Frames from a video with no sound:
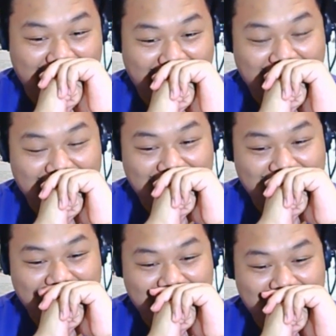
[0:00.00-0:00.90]

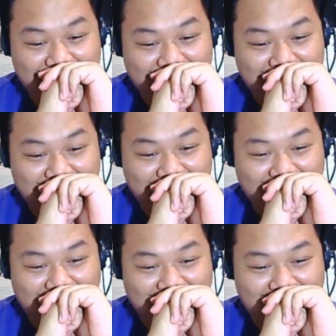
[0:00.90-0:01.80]

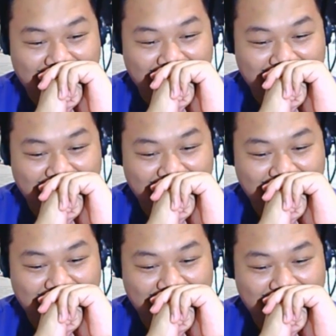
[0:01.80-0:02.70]

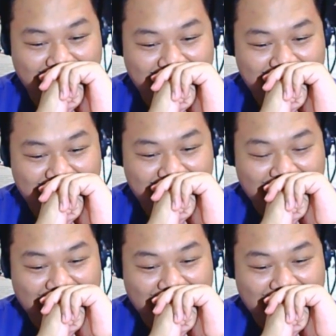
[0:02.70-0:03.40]
Nothing is said.